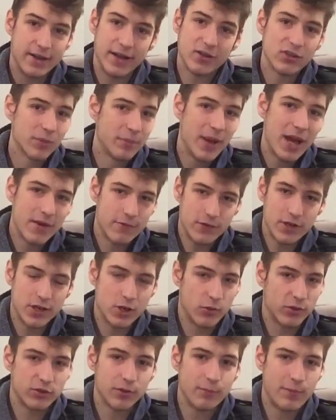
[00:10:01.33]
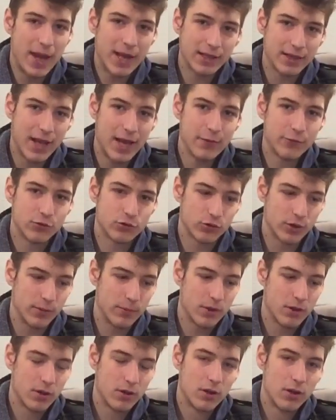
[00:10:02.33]
It's a bad video. It's a bad live
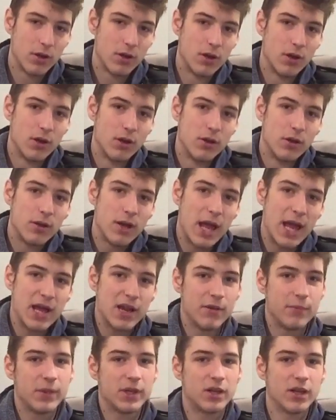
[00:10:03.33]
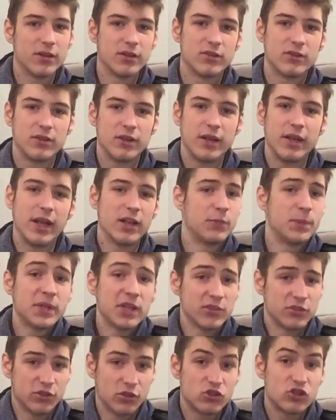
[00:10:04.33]
stream. And because
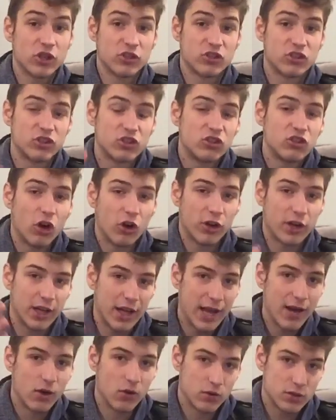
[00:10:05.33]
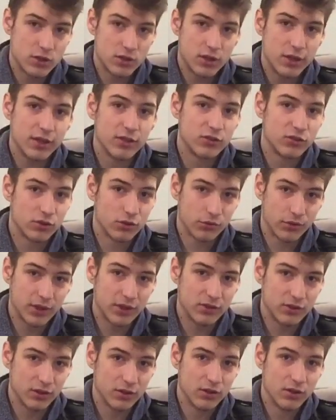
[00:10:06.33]
they're just starting out is the
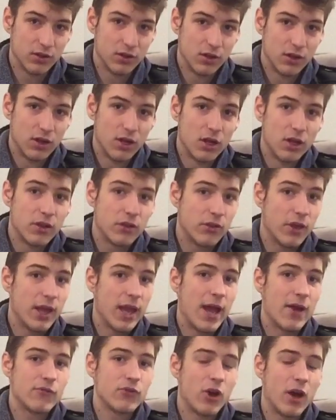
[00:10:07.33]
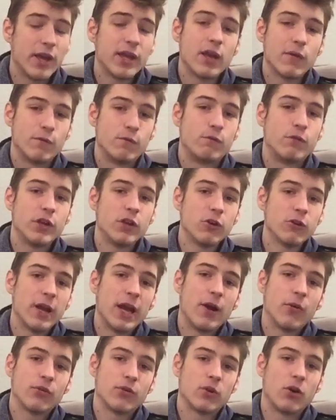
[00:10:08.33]
reason. They have not yet figured
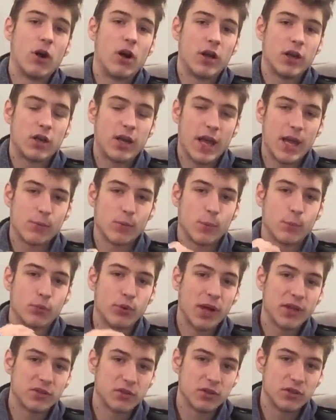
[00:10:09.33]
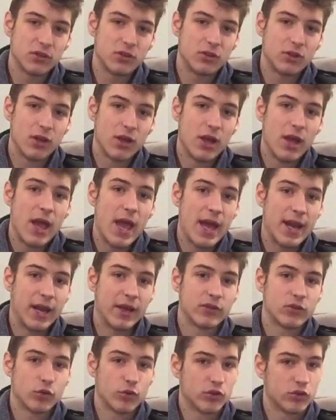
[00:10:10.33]
out their on-camera presence, and
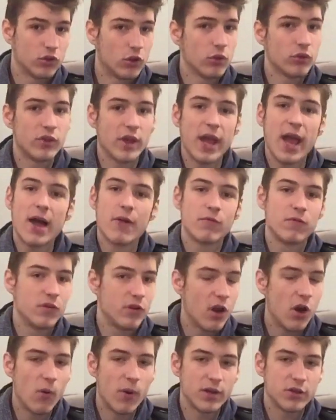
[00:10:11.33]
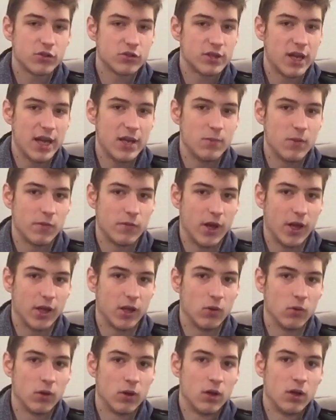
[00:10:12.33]
as a result, they have no entertainment
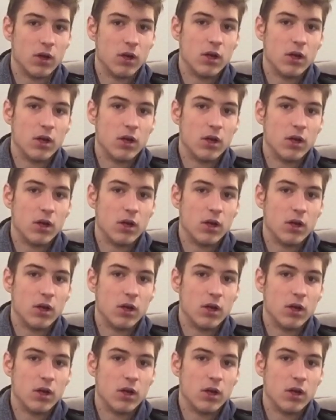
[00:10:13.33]
value.